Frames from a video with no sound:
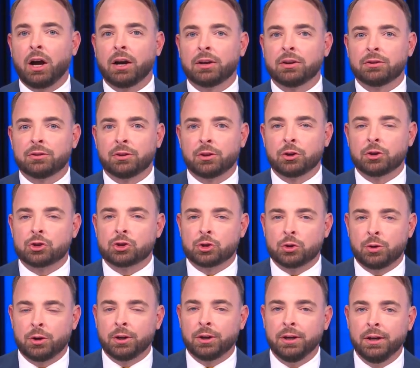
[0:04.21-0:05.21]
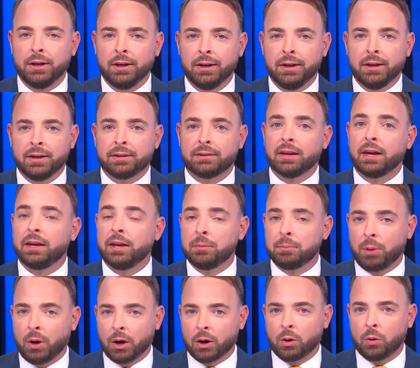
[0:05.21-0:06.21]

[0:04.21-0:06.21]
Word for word: August 3rd shooter, saying in